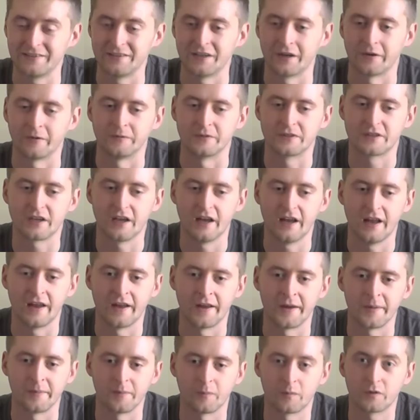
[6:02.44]
zones.
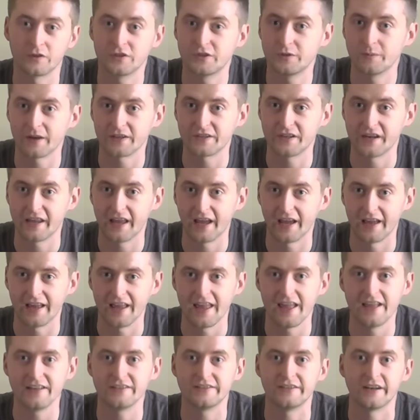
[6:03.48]
Once you actually get
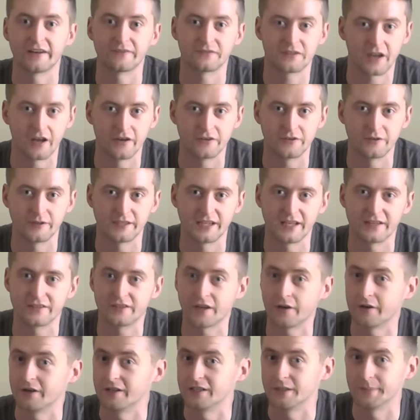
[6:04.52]
hits, you have to go to a dead
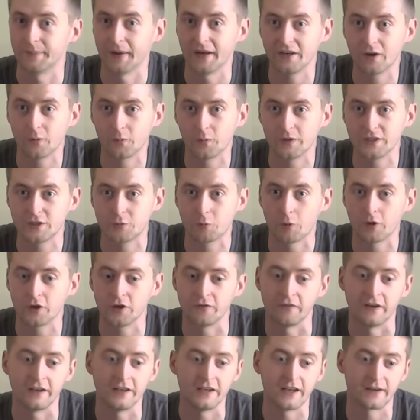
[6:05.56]
zone, and depending on which one
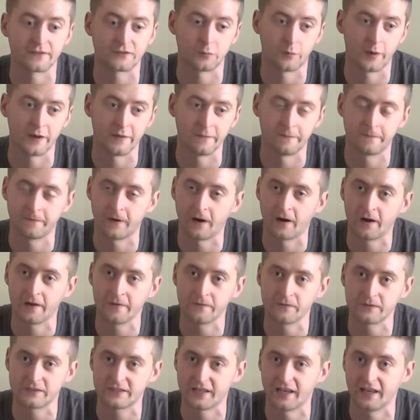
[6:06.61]
you're in, you have to wait
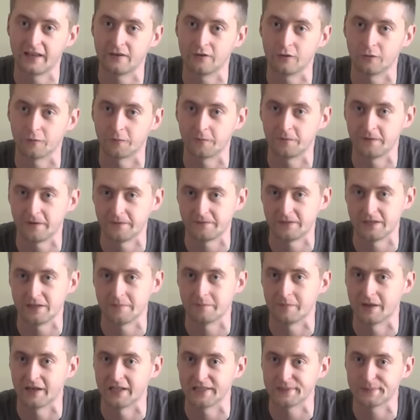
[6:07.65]
5, 10 or 15
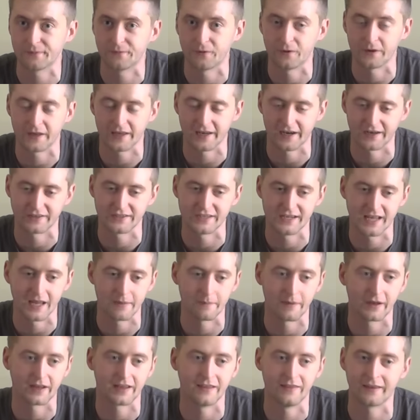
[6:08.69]
minutes before you can actually get
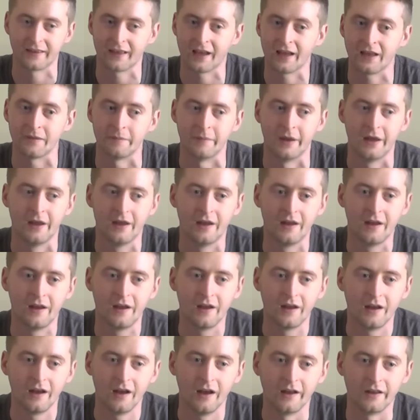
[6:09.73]
back in the game.
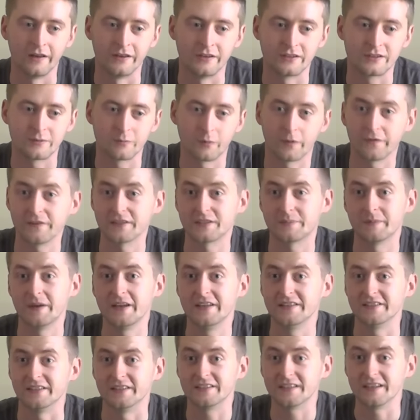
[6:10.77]
And what this
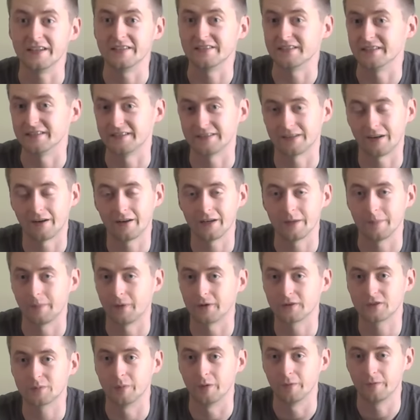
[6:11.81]
means is it's entirely
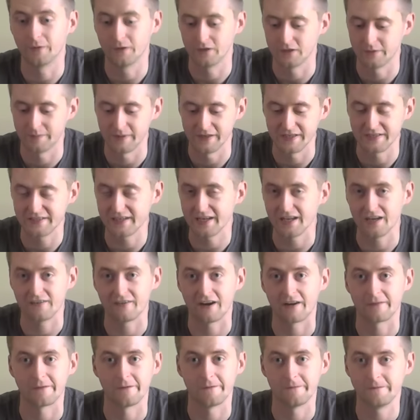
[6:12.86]
possible for you to be sitting
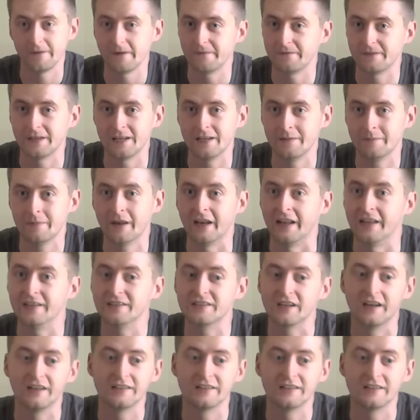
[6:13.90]
around for 15 minutes,